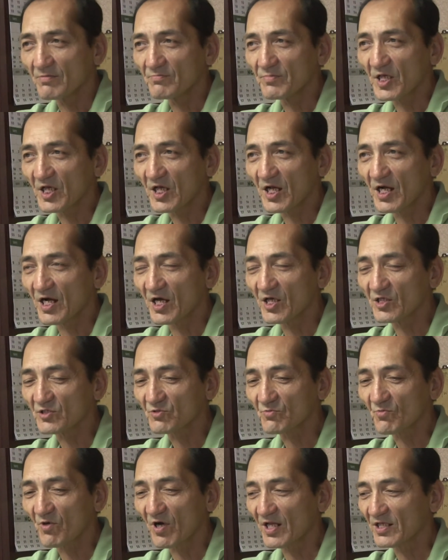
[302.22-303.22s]

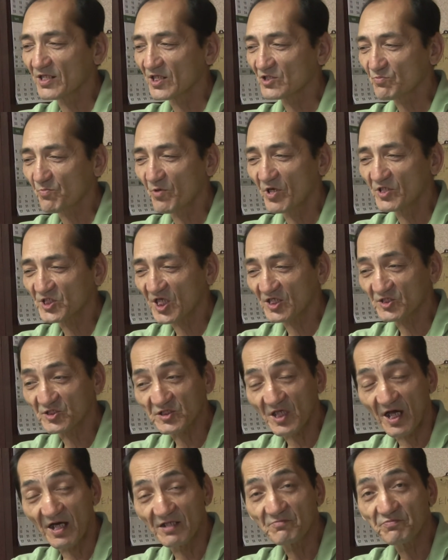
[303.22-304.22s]
Because what this place has
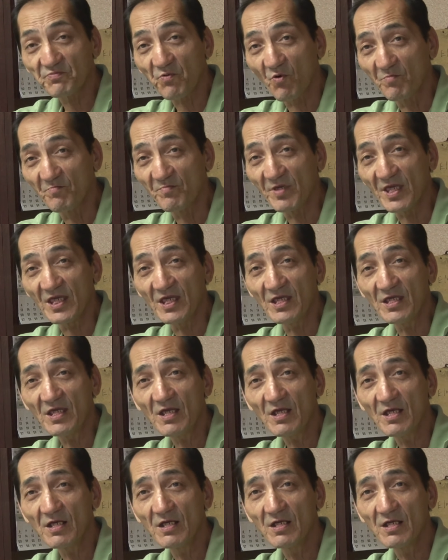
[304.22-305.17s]
done for me,